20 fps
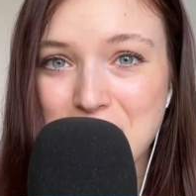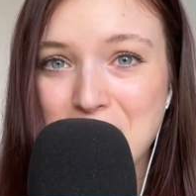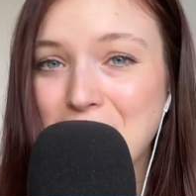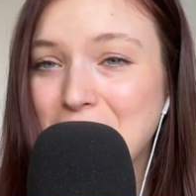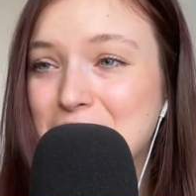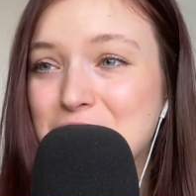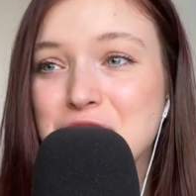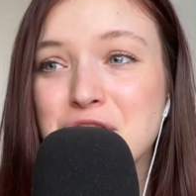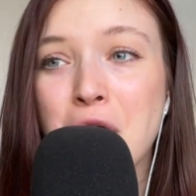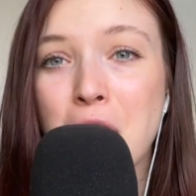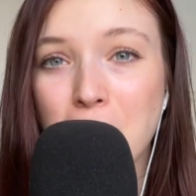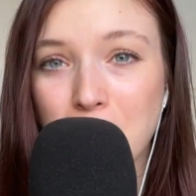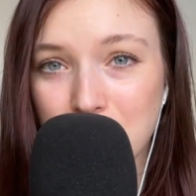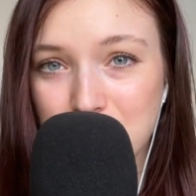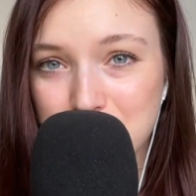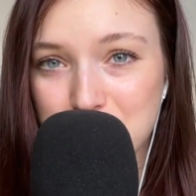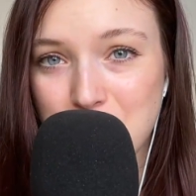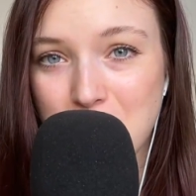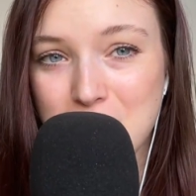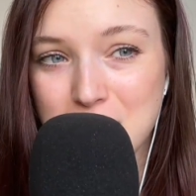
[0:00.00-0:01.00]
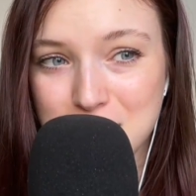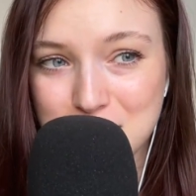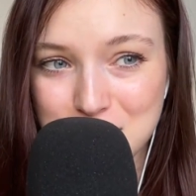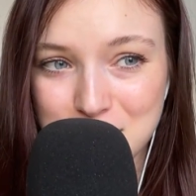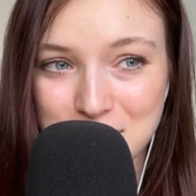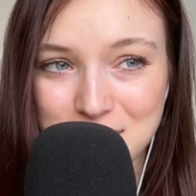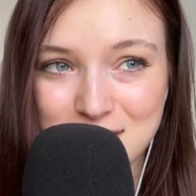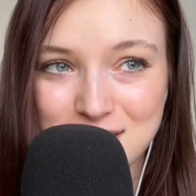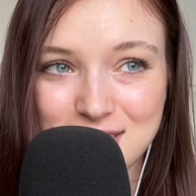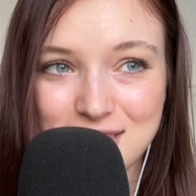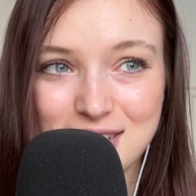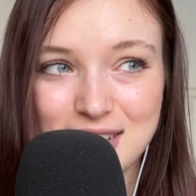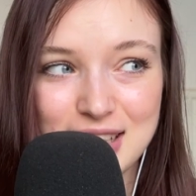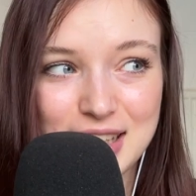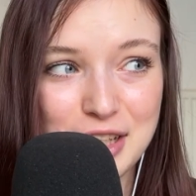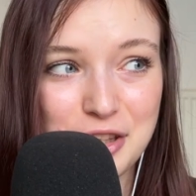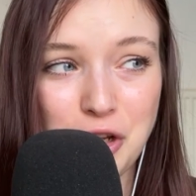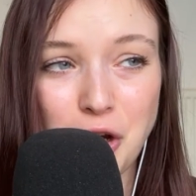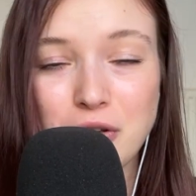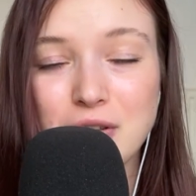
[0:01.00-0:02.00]
He's not gonna change,
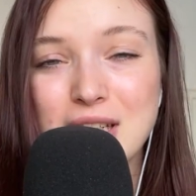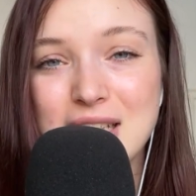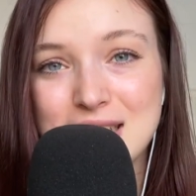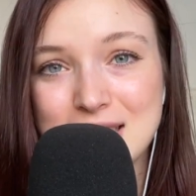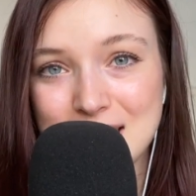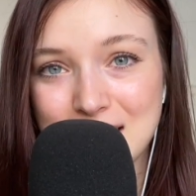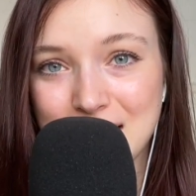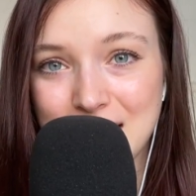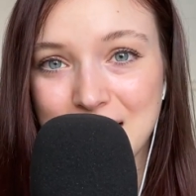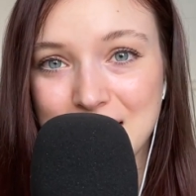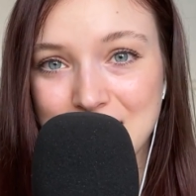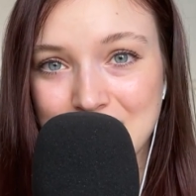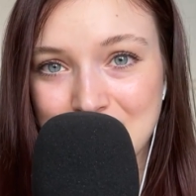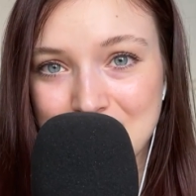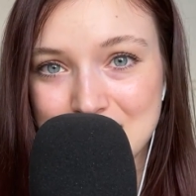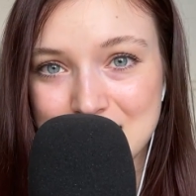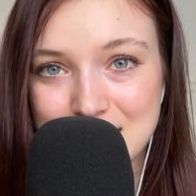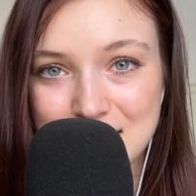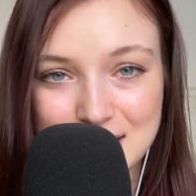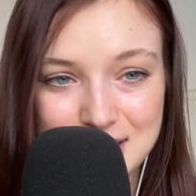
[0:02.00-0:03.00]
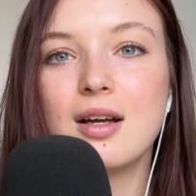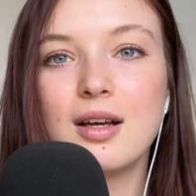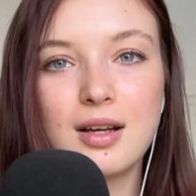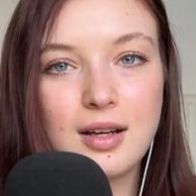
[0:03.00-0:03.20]
not easily at least.